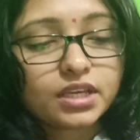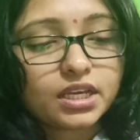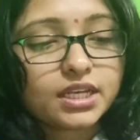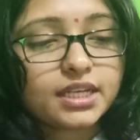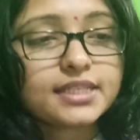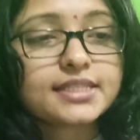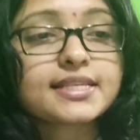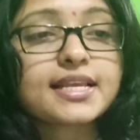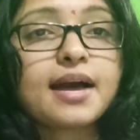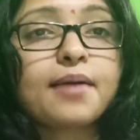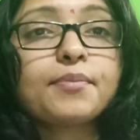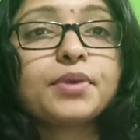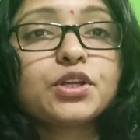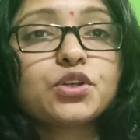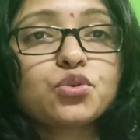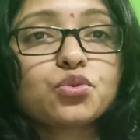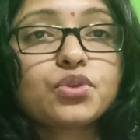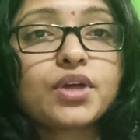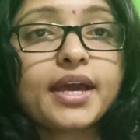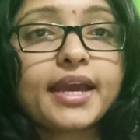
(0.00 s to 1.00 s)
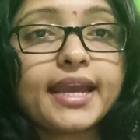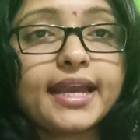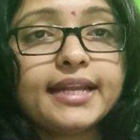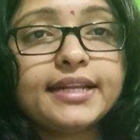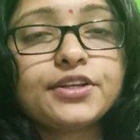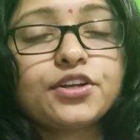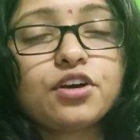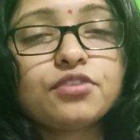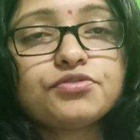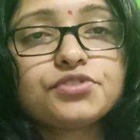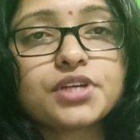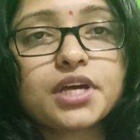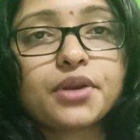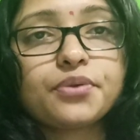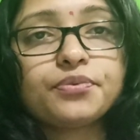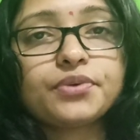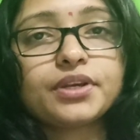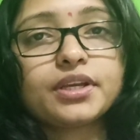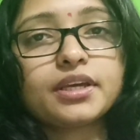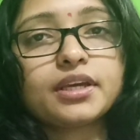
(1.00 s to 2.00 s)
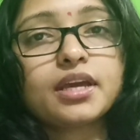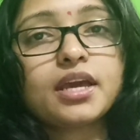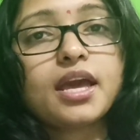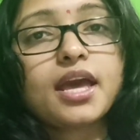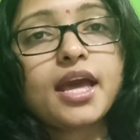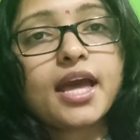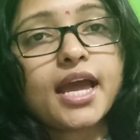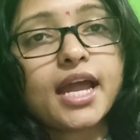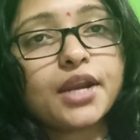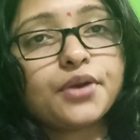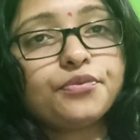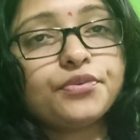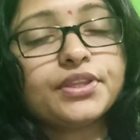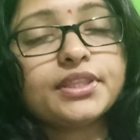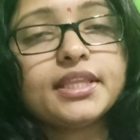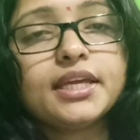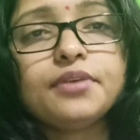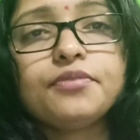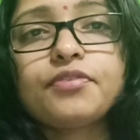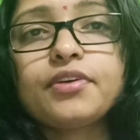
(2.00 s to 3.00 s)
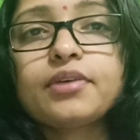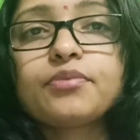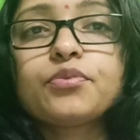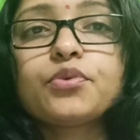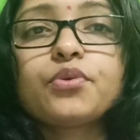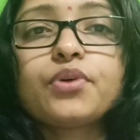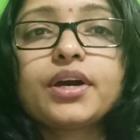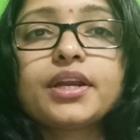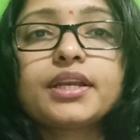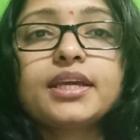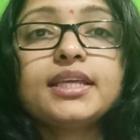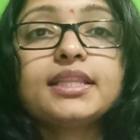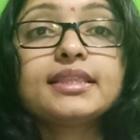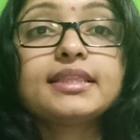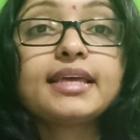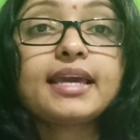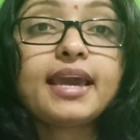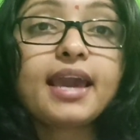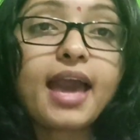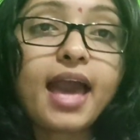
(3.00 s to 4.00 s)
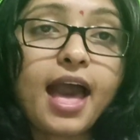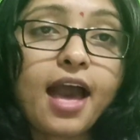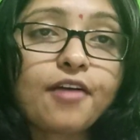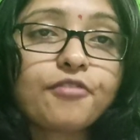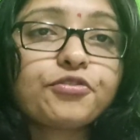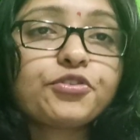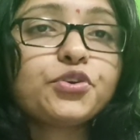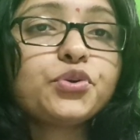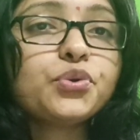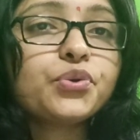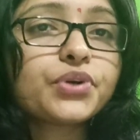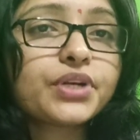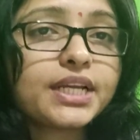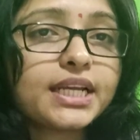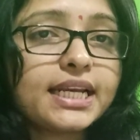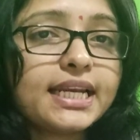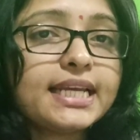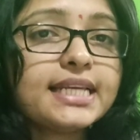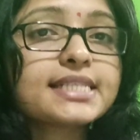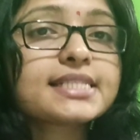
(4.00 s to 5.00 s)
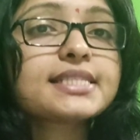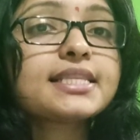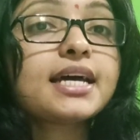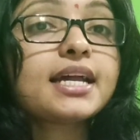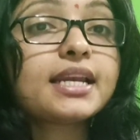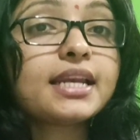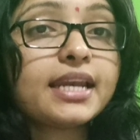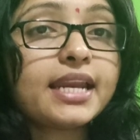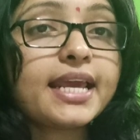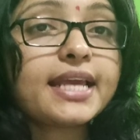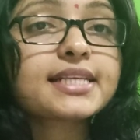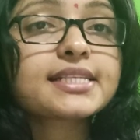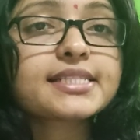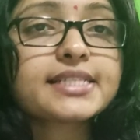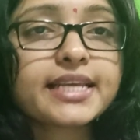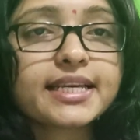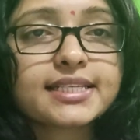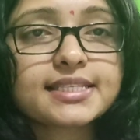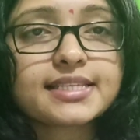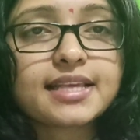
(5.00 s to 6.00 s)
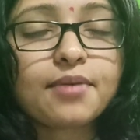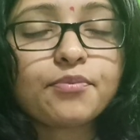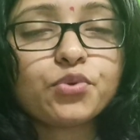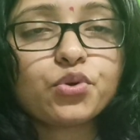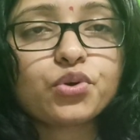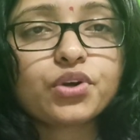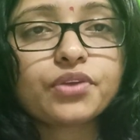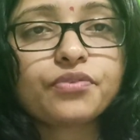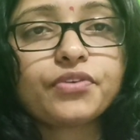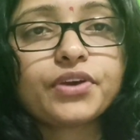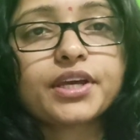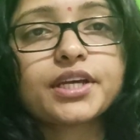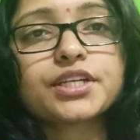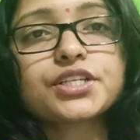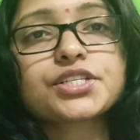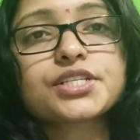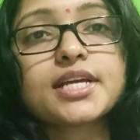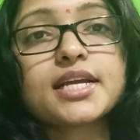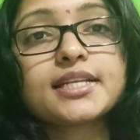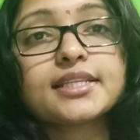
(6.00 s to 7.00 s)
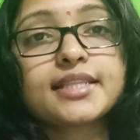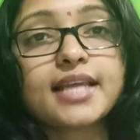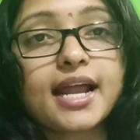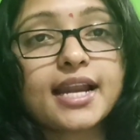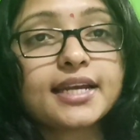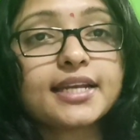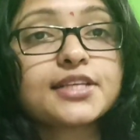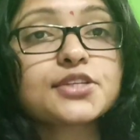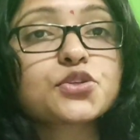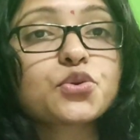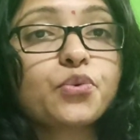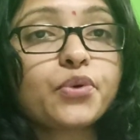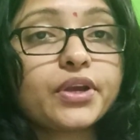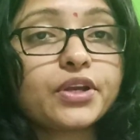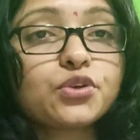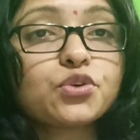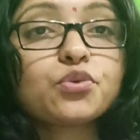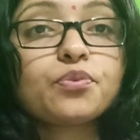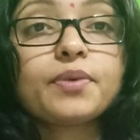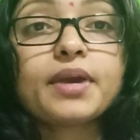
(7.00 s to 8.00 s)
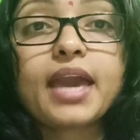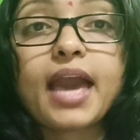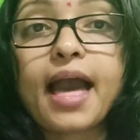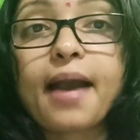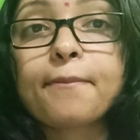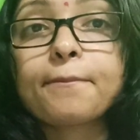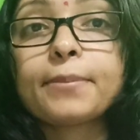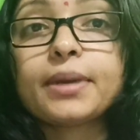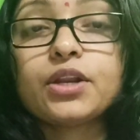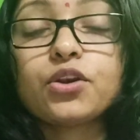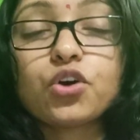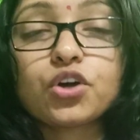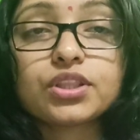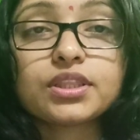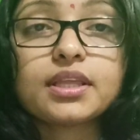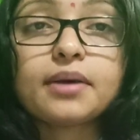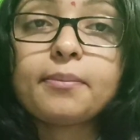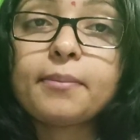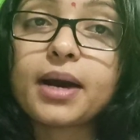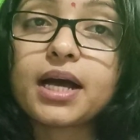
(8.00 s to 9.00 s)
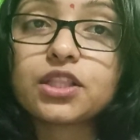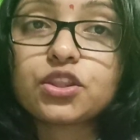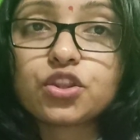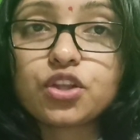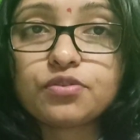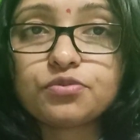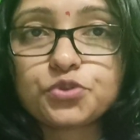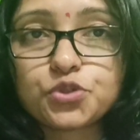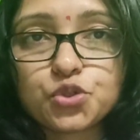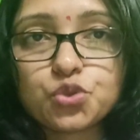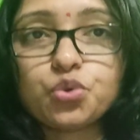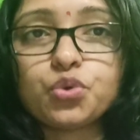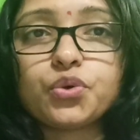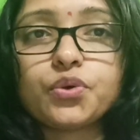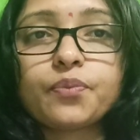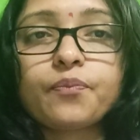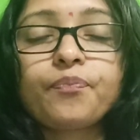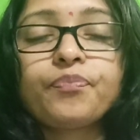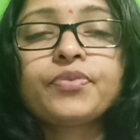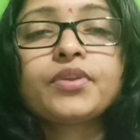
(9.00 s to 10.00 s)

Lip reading: It is coming to the end of January. And within February, they have to release the next exam notification that is going to be happen on the month of June.